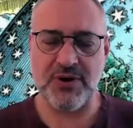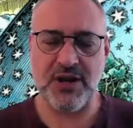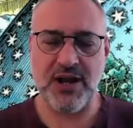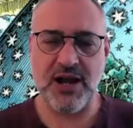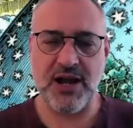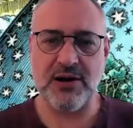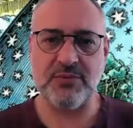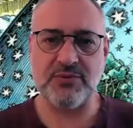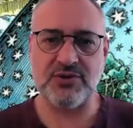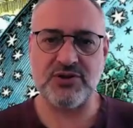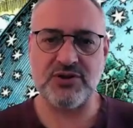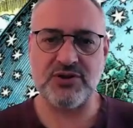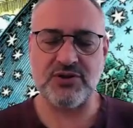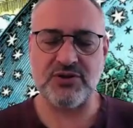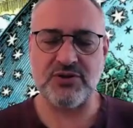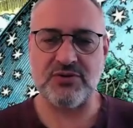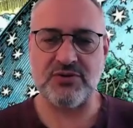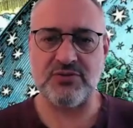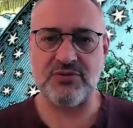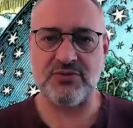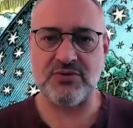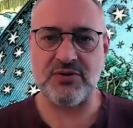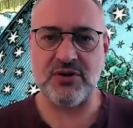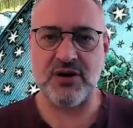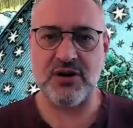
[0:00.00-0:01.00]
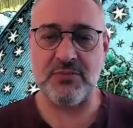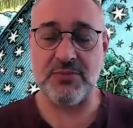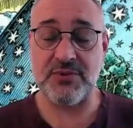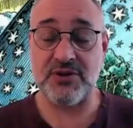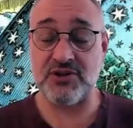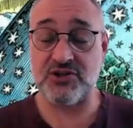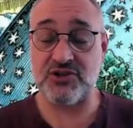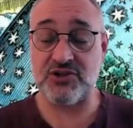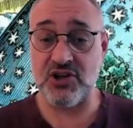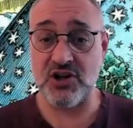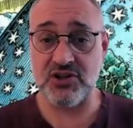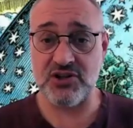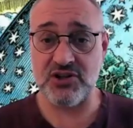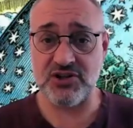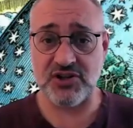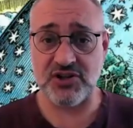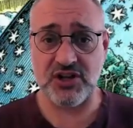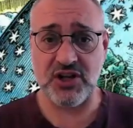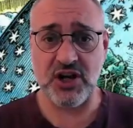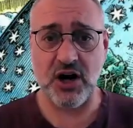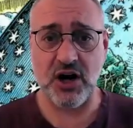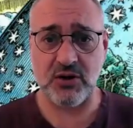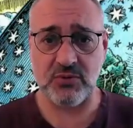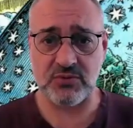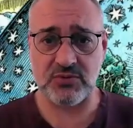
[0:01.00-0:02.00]
be able to, I mean, the church is a
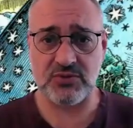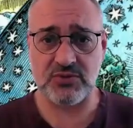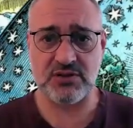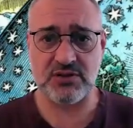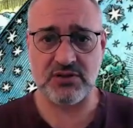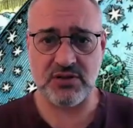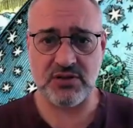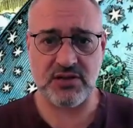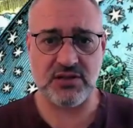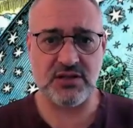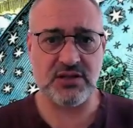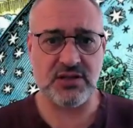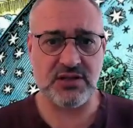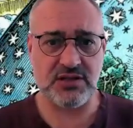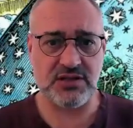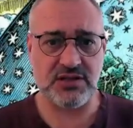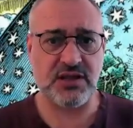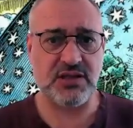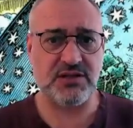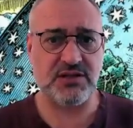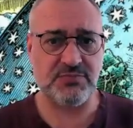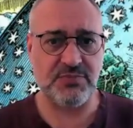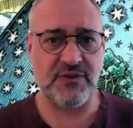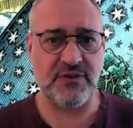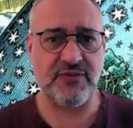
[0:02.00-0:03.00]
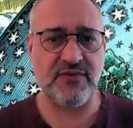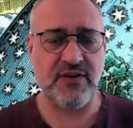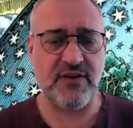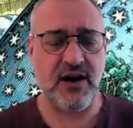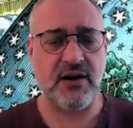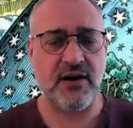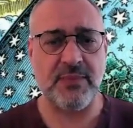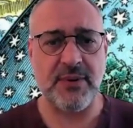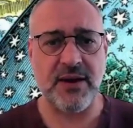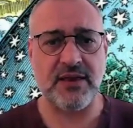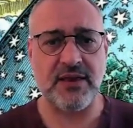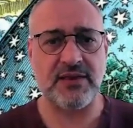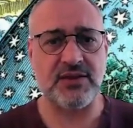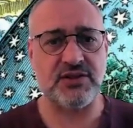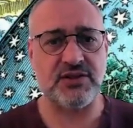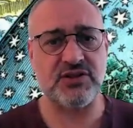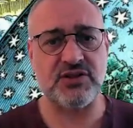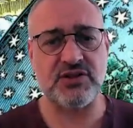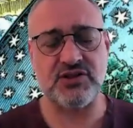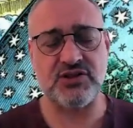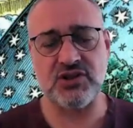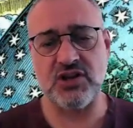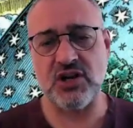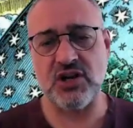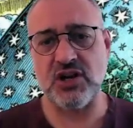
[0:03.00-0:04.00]
cult. Let's be fair about this.
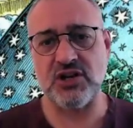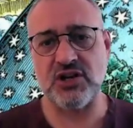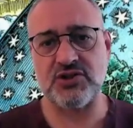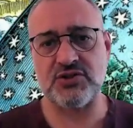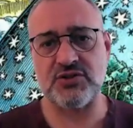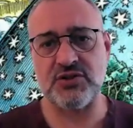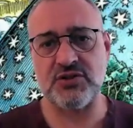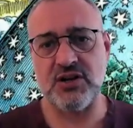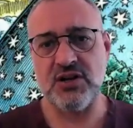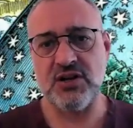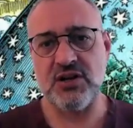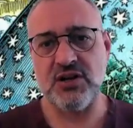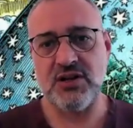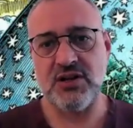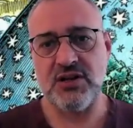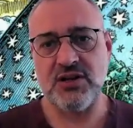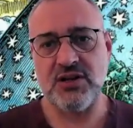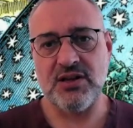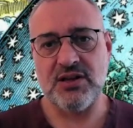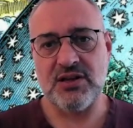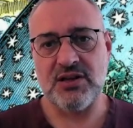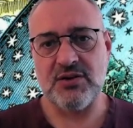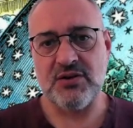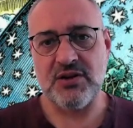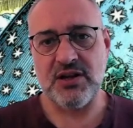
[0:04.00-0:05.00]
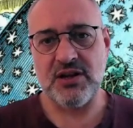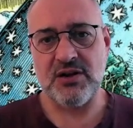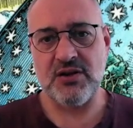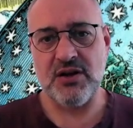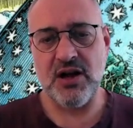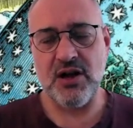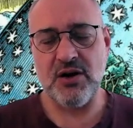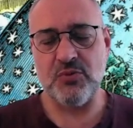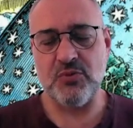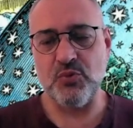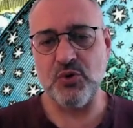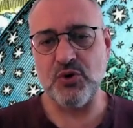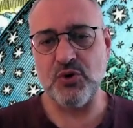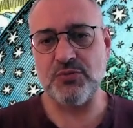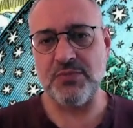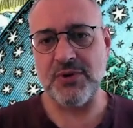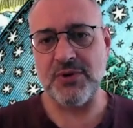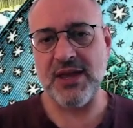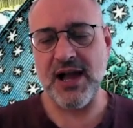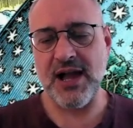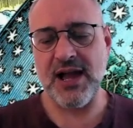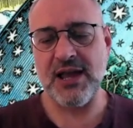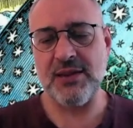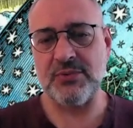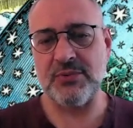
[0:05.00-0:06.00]
The church would
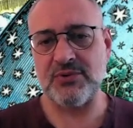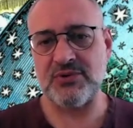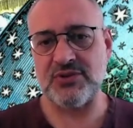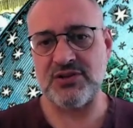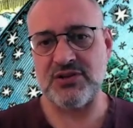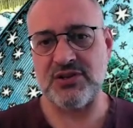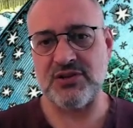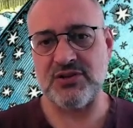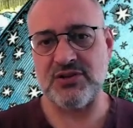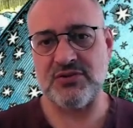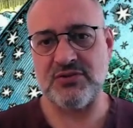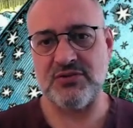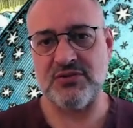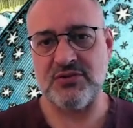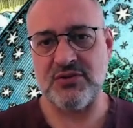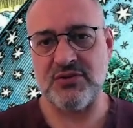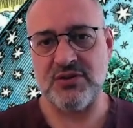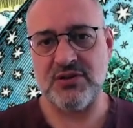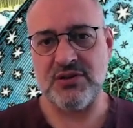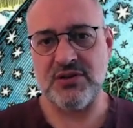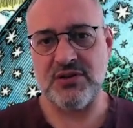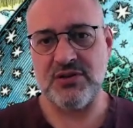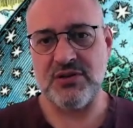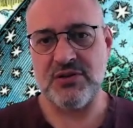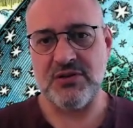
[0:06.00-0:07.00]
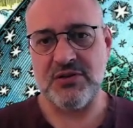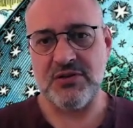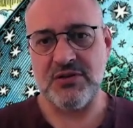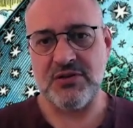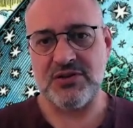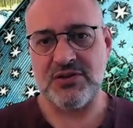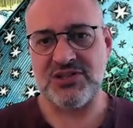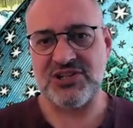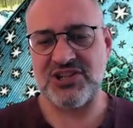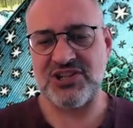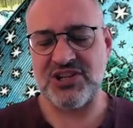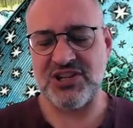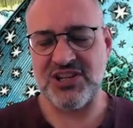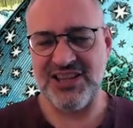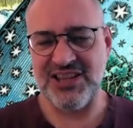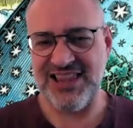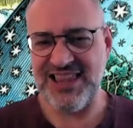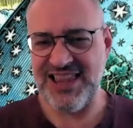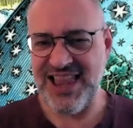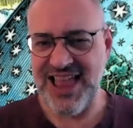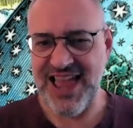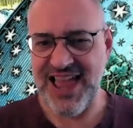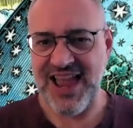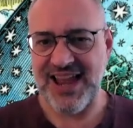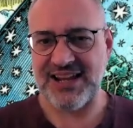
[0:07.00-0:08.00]
be able to
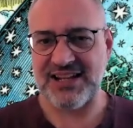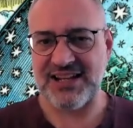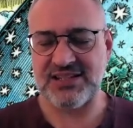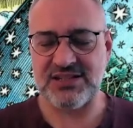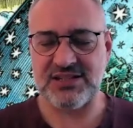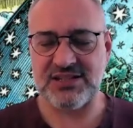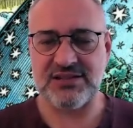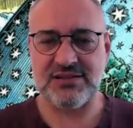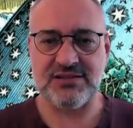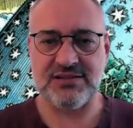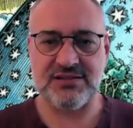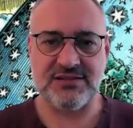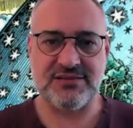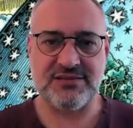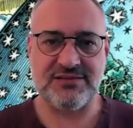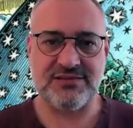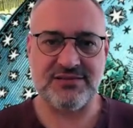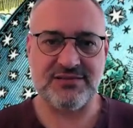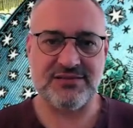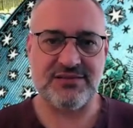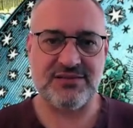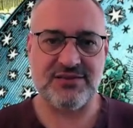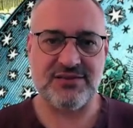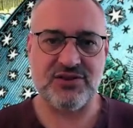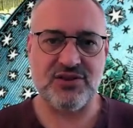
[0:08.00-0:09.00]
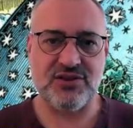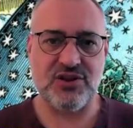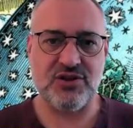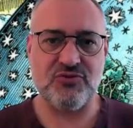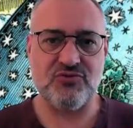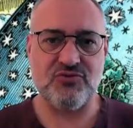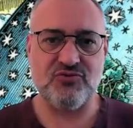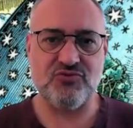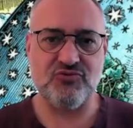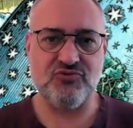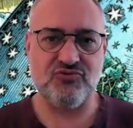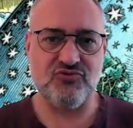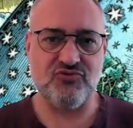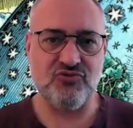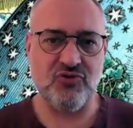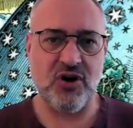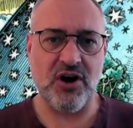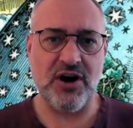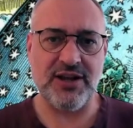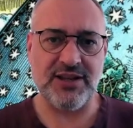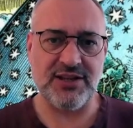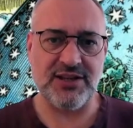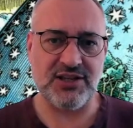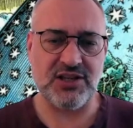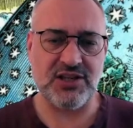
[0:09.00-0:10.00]
select the
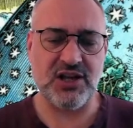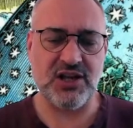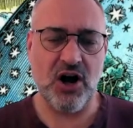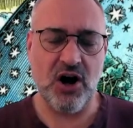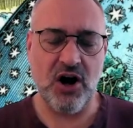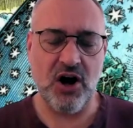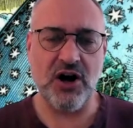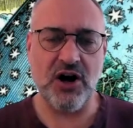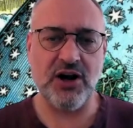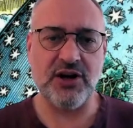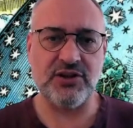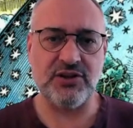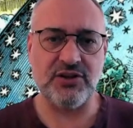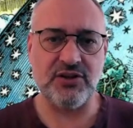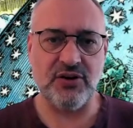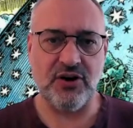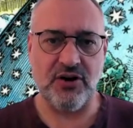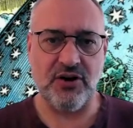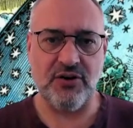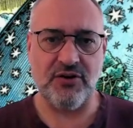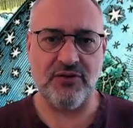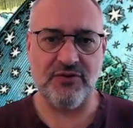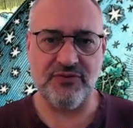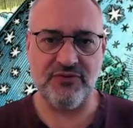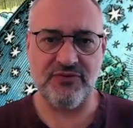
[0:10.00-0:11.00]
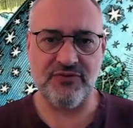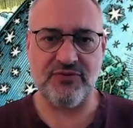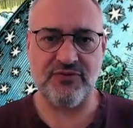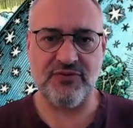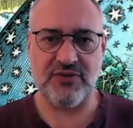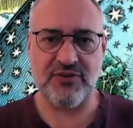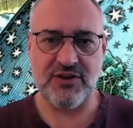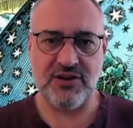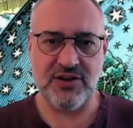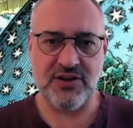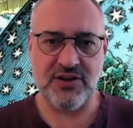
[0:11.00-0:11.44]
right kind of,